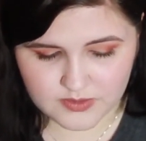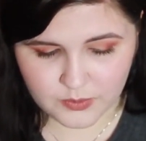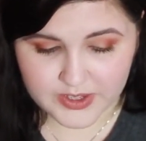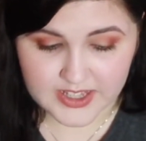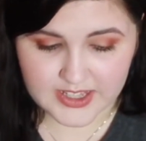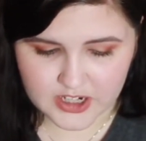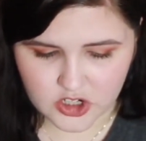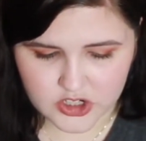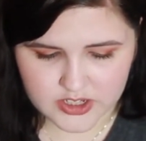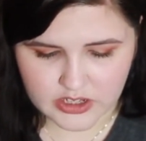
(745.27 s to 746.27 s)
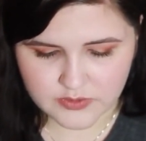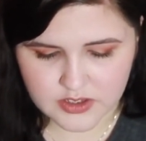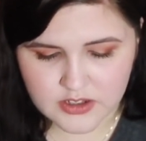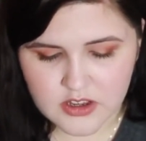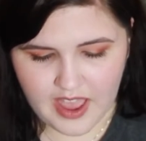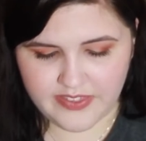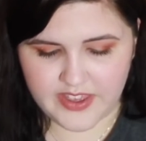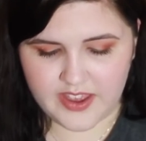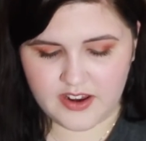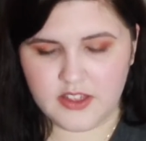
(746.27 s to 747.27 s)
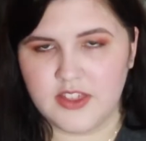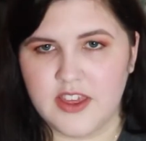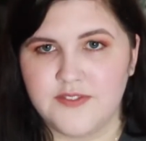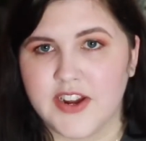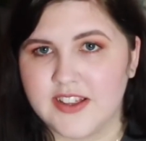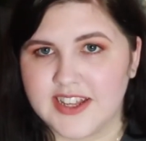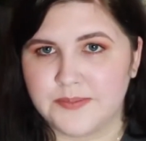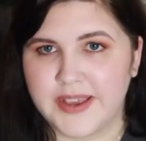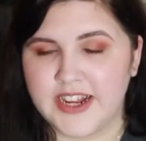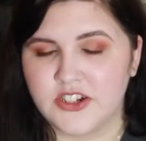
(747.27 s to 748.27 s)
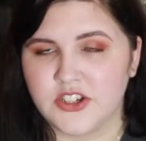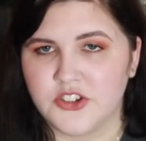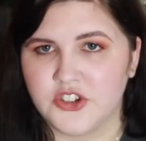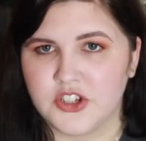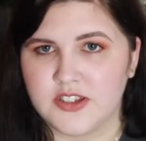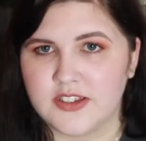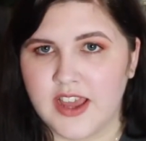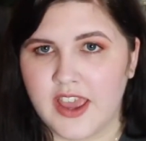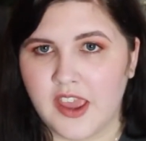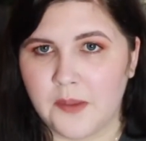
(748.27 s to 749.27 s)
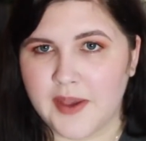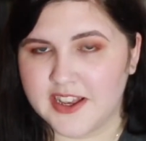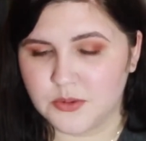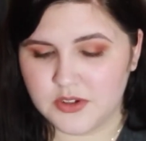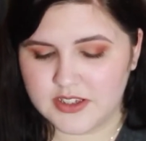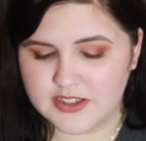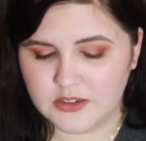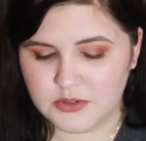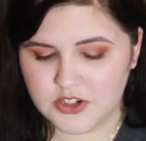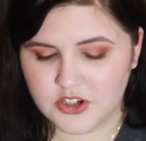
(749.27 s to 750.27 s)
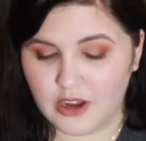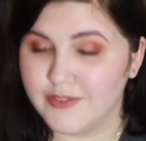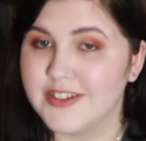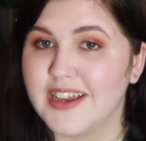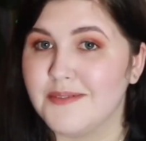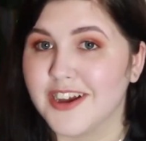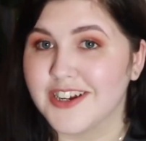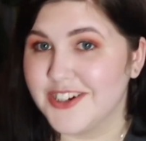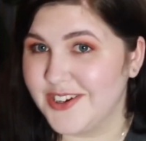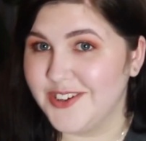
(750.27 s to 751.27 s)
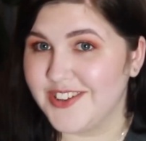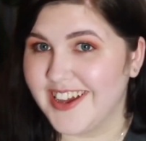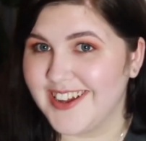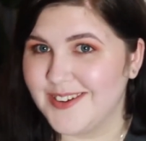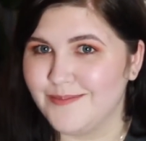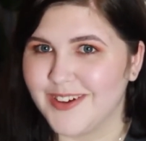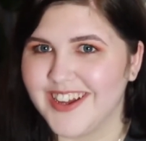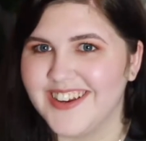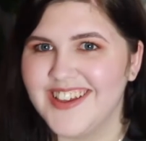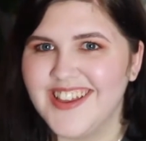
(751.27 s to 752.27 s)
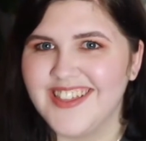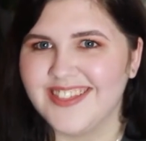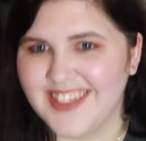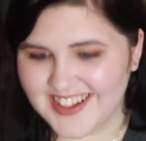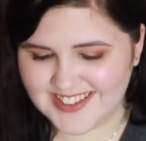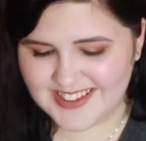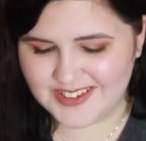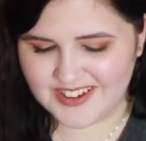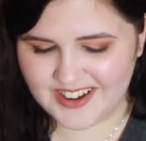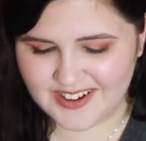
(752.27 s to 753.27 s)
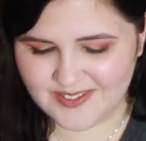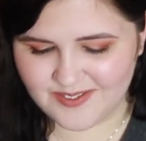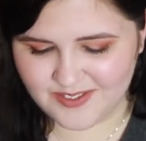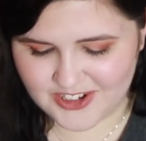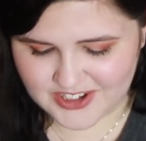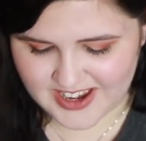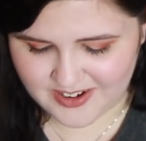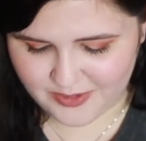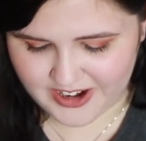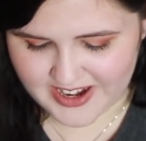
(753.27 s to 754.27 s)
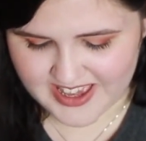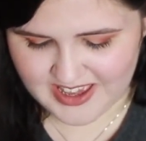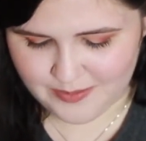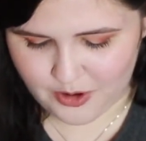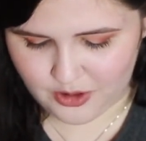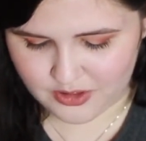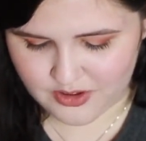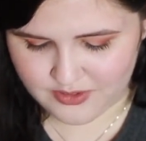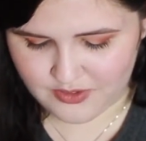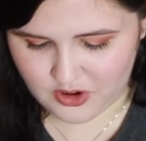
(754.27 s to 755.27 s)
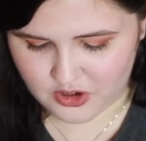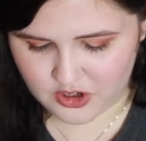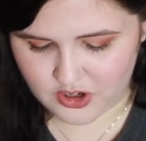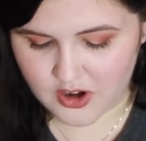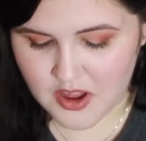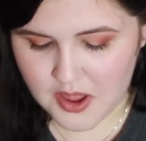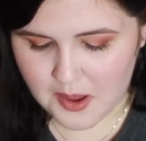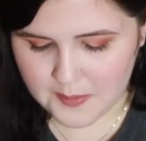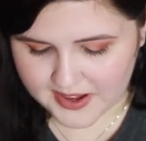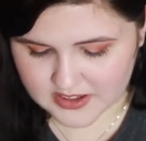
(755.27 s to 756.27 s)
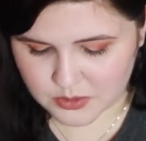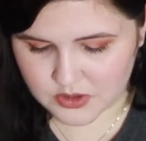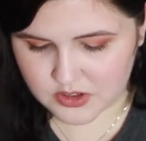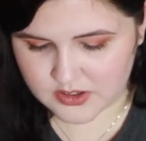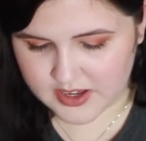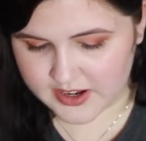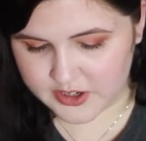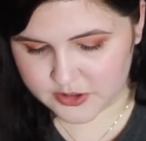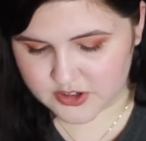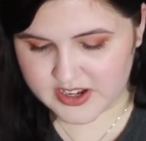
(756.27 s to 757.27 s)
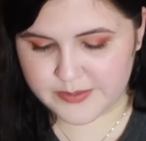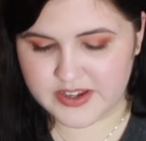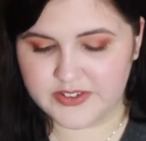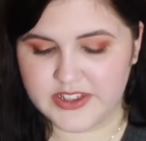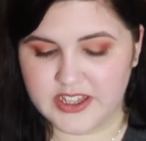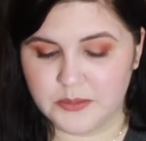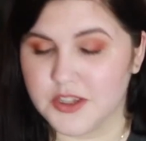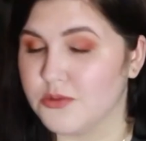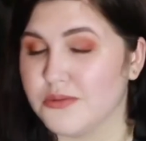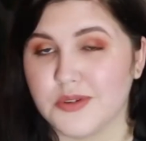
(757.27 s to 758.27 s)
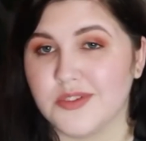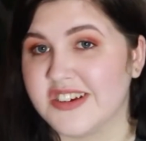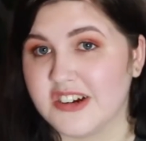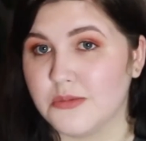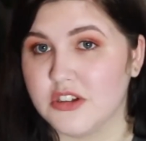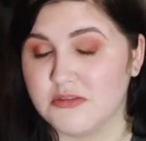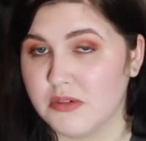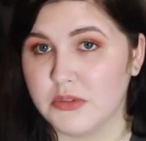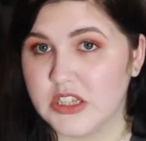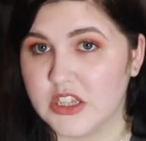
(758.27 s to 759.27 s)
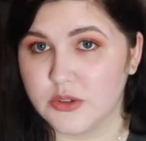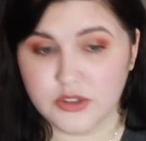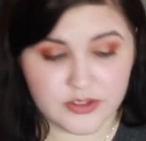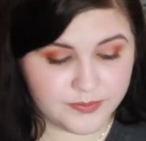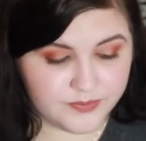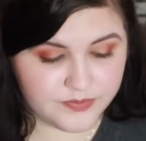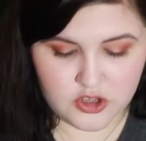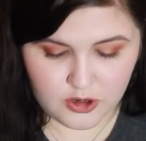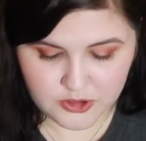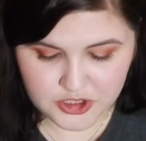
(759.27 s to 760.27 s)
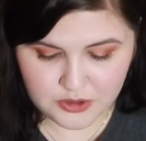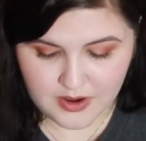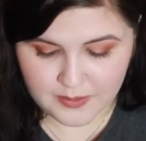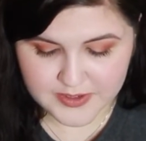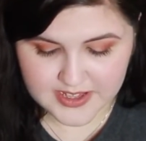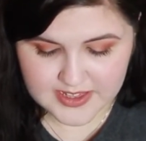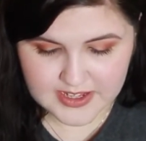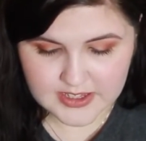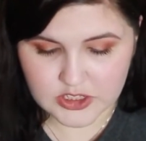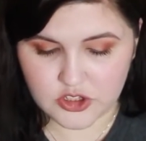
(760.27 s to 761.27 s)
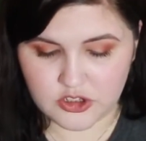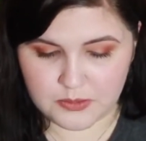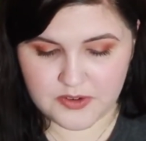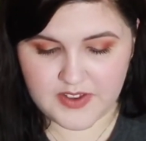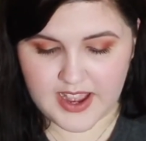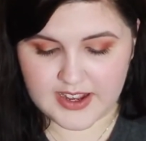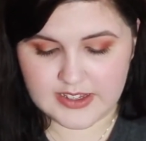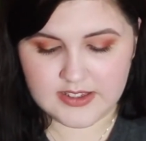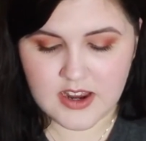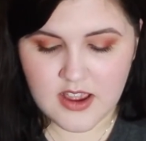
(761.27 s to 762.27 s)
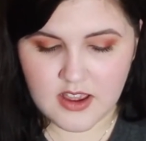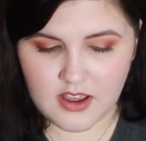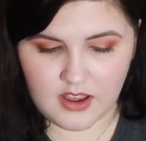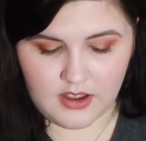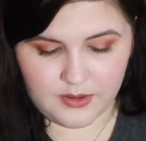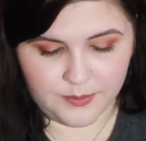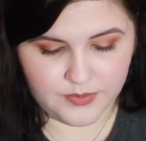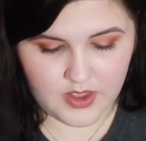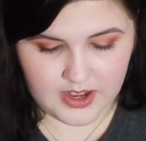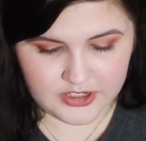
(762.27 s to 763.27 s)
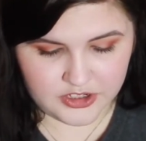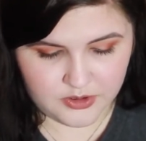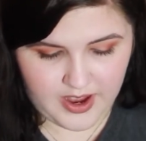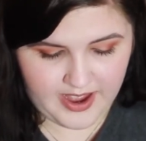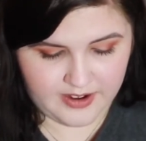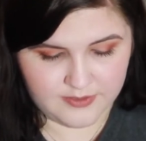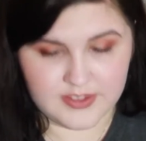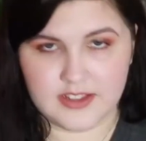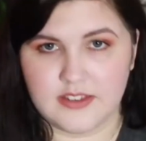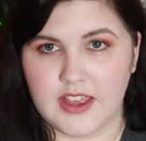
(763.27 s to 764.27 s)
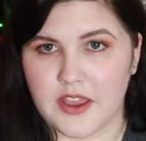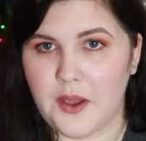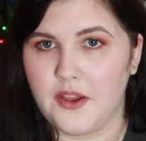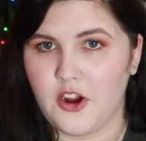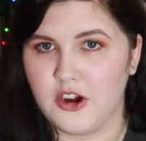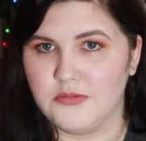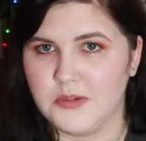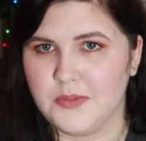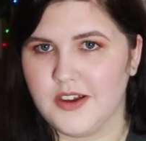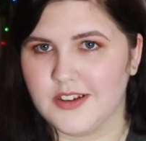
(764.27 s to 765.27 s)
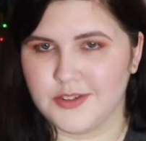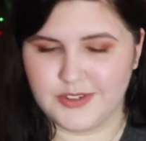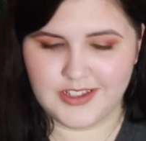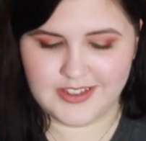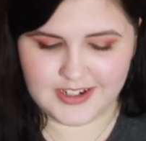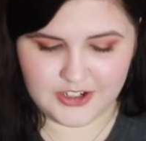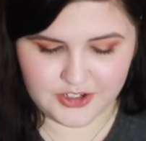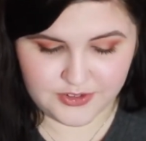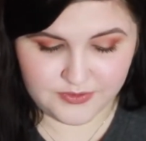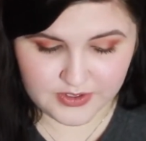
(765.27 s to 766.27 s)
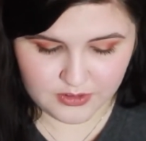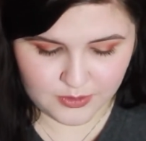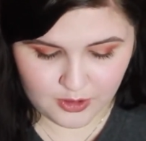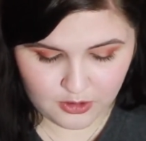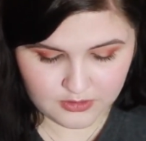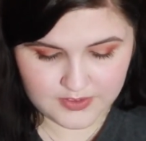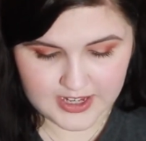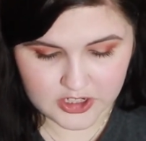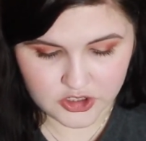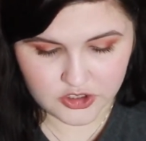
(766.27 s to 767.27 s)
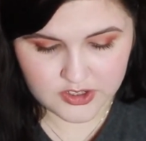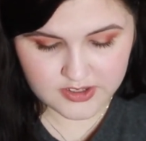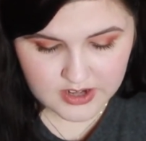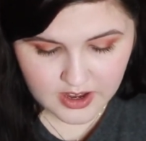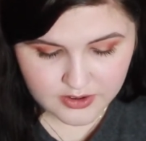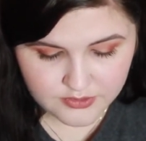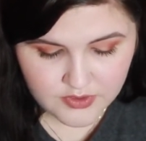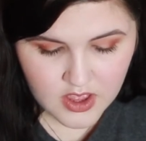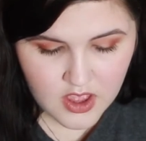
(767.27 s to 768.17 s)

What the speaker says: we can get ourselves. And then the very last page is just a password list, which obviously I'm not going to show you that, but that's just kind of where I keep all of our passwords and usernames and everything, because we're both terrible at remembering those. So to update this super fast, I do have this like cardboard box really that I just filled with all of the extra stuff.